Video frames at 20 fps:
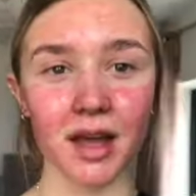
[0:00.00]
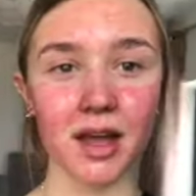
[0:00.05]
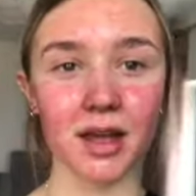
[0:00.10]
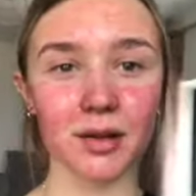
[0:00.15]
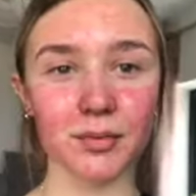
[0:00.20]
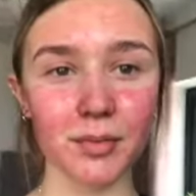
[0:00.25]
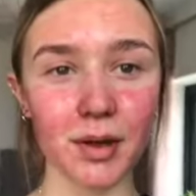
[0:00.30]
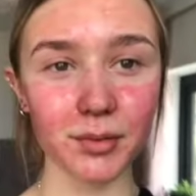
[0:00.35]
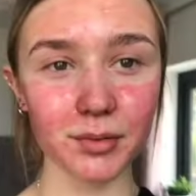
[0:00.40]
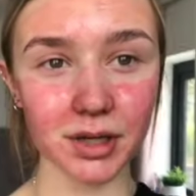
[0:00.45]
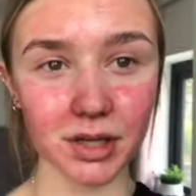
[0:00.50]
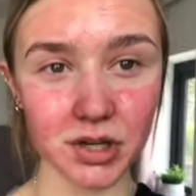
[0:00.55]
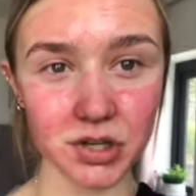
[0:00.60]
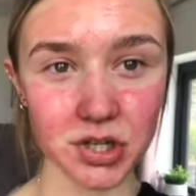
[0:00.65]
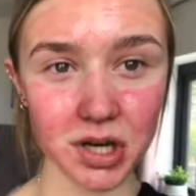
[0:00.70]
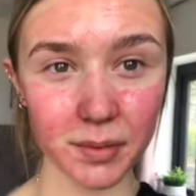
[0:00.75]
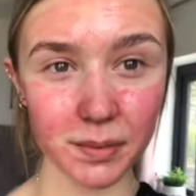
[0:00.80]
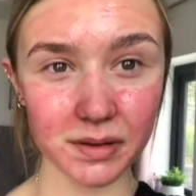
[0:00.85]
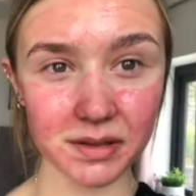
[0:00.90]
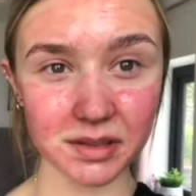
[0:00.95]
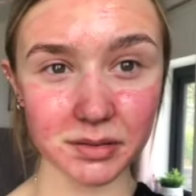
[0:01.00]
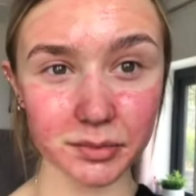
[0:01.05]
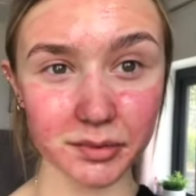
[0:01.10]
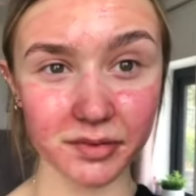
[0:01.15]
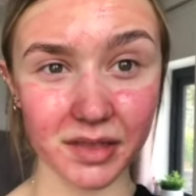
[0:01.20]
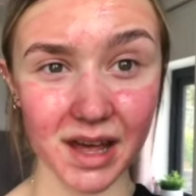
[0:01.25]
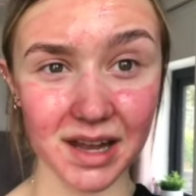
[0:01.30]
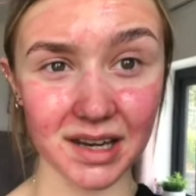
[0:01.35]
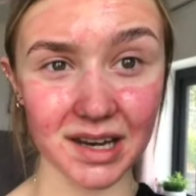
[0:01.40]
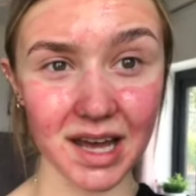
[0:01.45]
Um, I'm going to try put some of
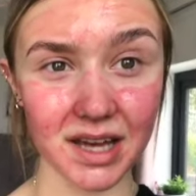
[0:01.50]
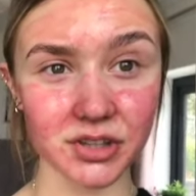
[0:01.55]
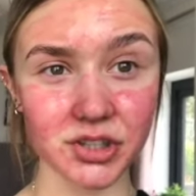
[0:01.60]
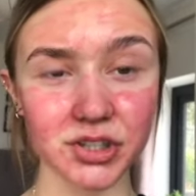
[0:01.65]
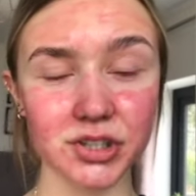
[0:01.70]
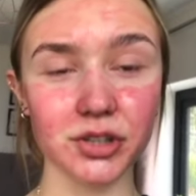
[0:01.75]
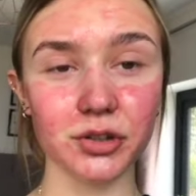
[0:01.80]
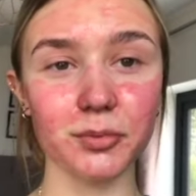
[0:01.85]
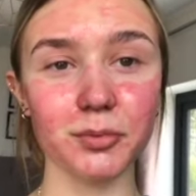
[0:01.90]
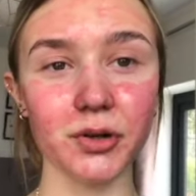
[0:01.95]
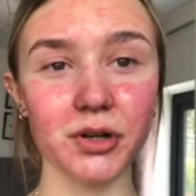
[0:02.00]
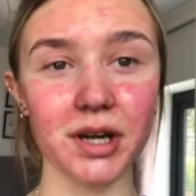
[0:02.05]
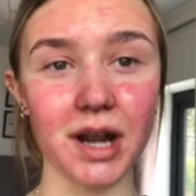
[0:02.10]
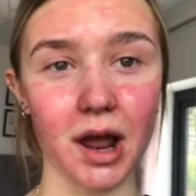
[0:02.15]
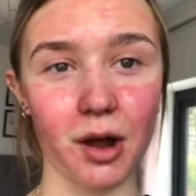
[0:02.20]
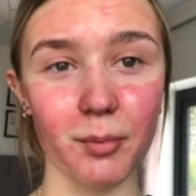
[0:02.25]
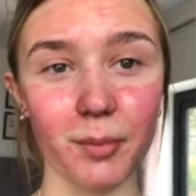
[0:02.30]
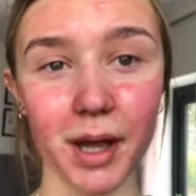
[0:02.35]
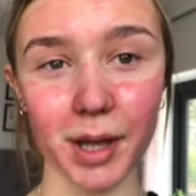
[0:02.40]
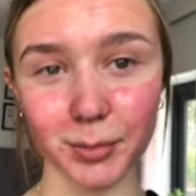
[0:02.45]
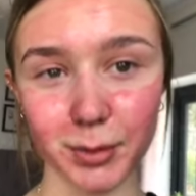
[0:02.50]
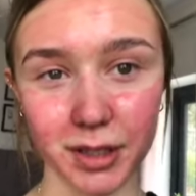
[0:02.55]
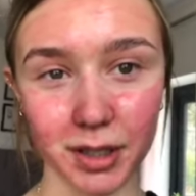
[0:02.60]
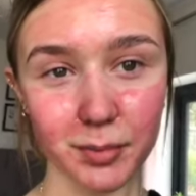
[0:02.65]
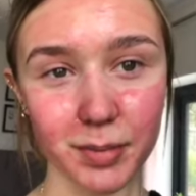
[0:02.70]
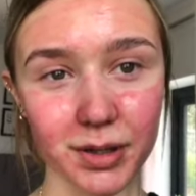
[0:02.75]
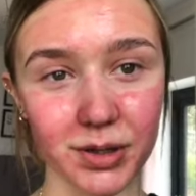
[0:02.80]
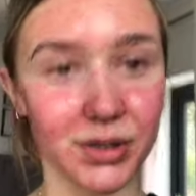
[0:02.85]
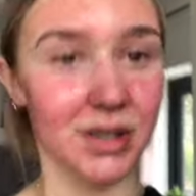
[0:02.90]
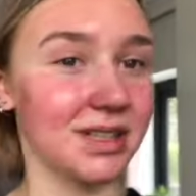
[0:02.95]
that lash serum on now, but I'm going to
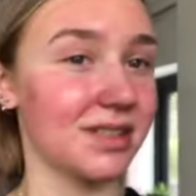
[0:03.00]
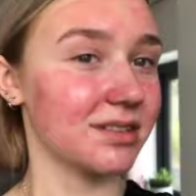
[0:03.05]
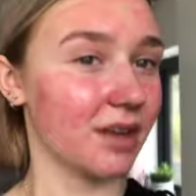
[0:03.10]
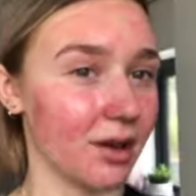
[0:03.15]
be honest,